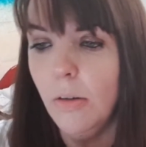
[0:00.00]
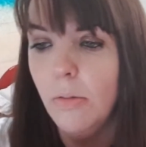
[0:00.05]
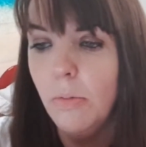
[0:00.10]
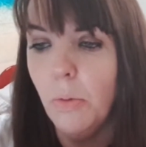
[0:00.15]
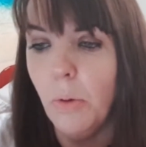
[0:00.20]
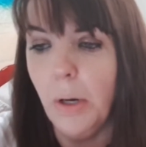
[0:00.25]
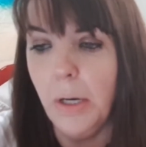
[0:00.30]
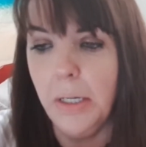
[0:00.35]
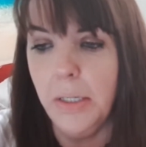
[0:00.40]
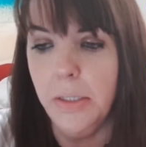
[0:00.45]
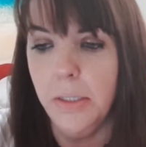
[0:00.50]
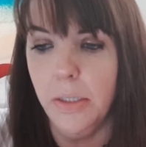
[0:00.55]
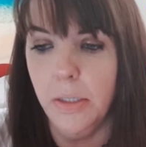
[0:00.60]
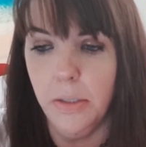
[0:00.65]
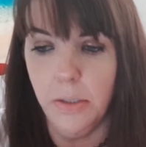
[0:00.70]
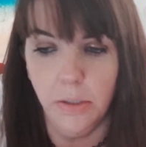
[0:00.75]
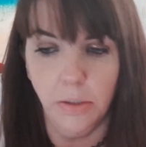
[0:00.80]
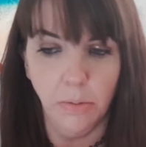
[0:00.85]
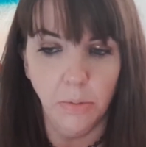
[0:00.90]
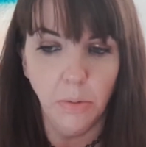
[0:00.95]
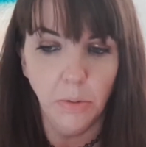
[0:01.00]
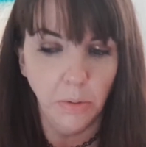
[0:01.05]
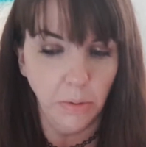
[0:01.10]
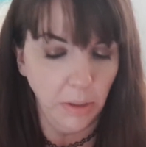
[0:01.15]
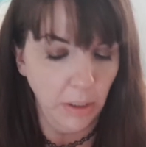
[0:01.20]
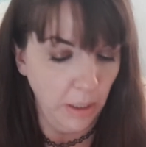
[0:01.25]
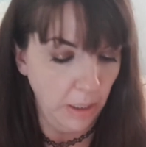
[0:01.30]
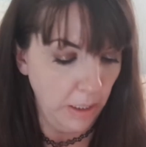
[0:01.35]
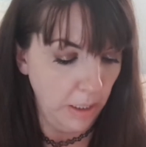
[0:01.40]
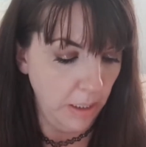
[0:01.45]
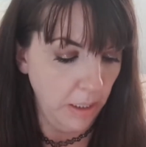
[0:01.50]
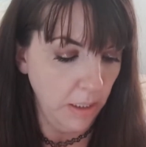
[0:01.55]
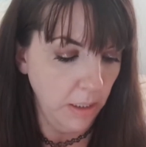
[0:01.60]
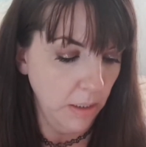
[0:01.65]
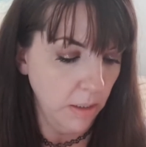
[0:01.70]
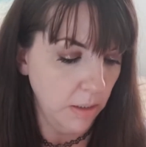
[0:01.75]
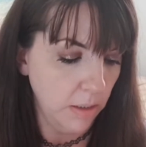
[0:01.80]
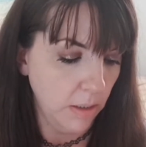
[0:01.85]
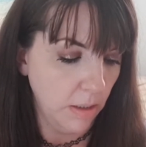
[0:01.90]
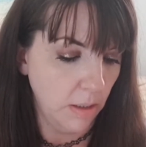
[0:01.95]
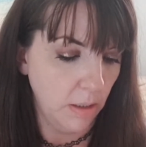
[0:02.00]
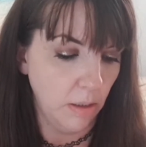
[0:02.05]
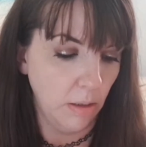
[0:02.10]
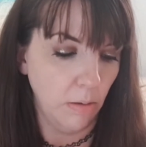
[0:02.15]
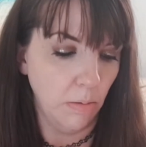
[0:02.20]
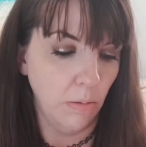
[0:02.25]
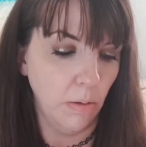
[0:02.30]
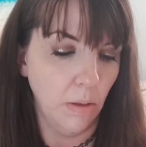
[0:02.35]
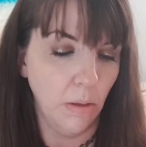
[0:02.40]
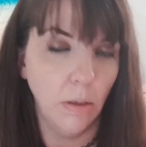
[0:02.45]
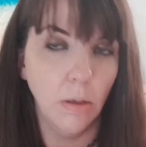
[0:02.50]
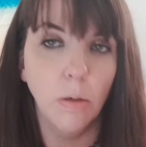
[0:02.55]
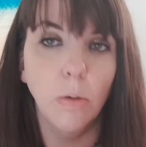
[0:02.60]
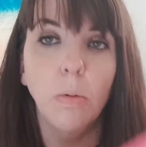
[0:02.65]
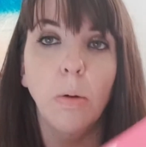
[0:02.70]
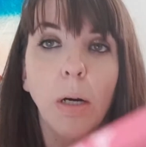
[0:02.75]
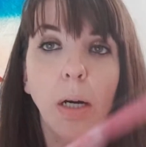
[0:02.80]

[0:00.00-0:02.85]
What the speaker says: right, so okay, so oh,